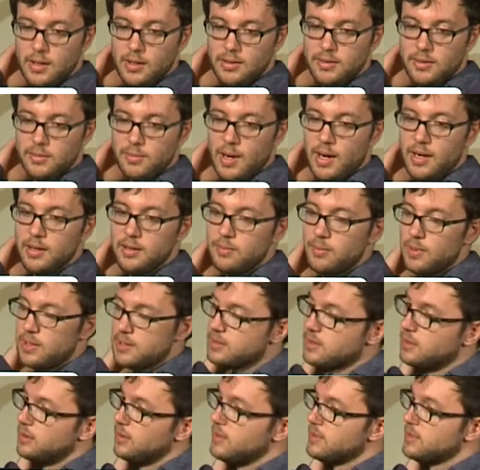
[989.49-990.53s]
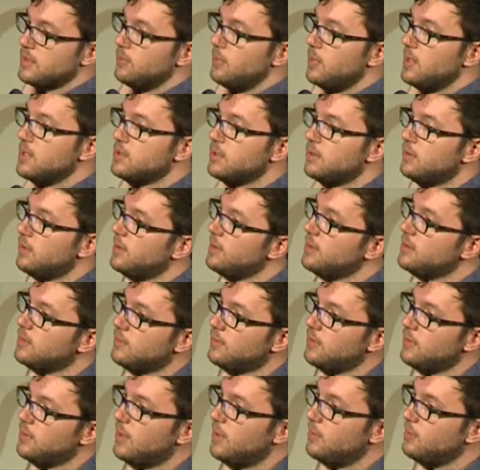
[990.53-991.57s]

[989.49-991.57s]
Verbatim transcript: some high dimensional estimation rates for the